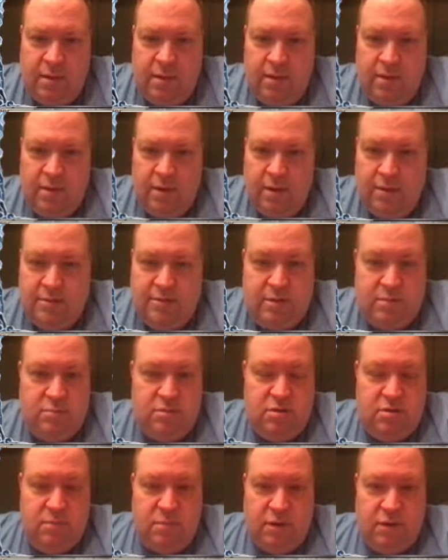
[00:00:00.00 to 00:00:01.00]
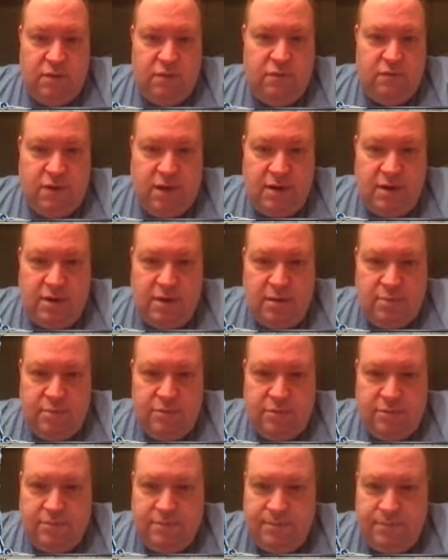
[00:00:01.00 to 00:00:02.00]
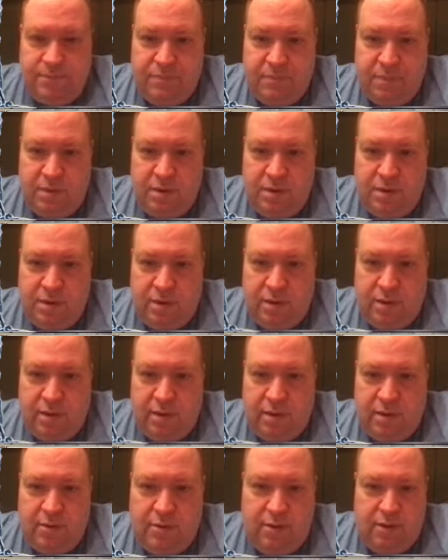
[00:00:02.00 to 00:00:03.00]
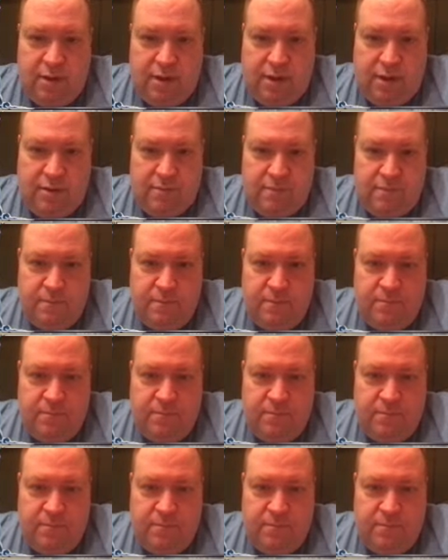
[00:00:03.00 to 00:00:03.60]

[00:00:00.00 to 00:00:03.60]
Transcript: It seems to be a fine option. Here again,